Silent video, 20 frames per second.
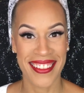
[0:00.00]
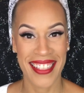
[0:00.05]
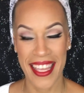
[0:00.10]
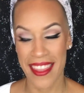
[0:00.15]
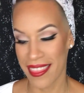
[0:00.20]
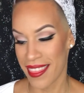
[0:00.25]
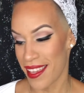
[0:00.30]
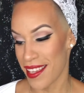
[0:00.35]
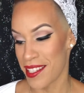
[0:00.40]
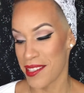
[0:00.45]

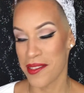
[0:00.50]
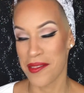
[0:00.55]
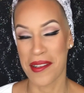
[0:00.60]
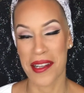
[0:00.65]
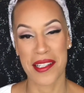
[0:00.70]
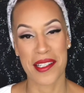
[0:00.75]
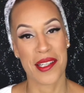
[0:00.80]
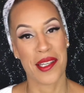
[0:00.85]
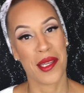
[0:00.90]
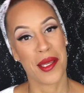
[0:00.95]
And thanks for
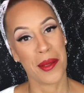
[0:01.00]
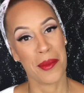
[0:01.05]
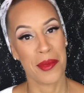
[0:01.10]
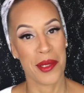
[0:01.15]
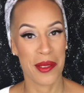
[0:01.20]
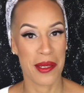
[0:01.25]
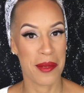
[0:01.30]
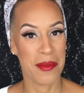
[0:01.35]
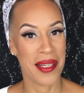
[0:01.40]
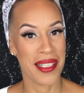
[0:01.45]
watching
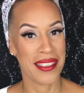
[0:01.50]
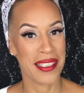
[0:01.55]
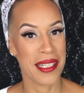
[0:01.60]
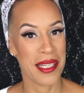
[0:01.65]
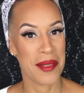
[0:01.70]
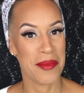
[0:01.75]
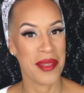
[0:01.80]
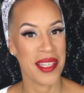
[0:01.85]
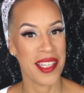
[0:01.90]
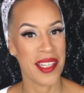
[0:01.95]
Beauty by
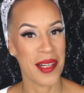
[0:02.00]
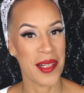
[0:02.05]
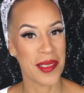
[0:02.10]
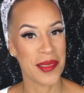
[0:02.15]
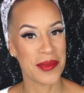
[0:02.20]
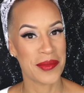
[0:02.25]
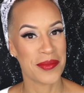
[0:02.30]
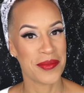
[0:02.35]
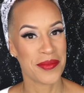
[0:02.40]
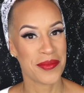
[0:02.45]
Lydia B,
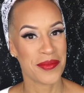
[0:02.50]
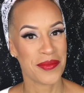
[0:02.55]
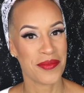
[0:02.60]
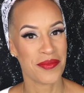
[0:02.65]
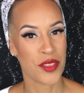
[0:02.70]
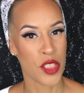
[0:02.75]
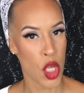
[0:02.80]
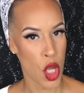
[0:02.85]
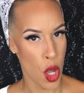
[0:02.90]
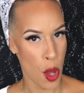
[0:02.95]
y'all.
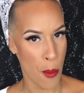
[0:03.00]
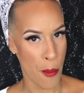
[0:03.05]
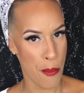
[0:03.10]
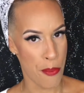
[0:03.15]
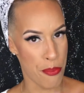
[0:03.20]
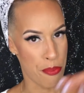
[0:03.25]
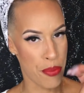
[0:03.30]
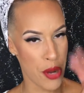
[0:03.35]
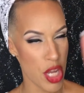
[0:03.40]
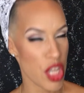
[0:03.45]

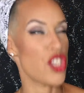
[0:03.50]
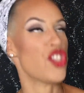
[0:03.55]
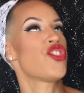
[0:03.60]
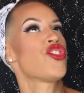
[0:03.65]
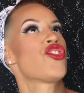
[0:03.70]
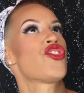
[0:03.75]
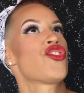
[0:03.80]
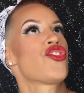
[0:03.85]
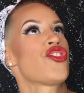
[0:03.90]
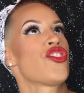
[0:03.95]

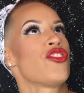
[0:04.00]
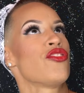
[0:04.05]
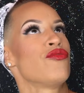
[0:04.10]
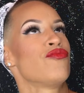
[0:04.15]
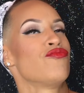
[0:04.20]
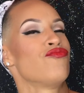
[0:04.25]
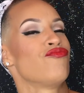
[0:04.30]
Peace!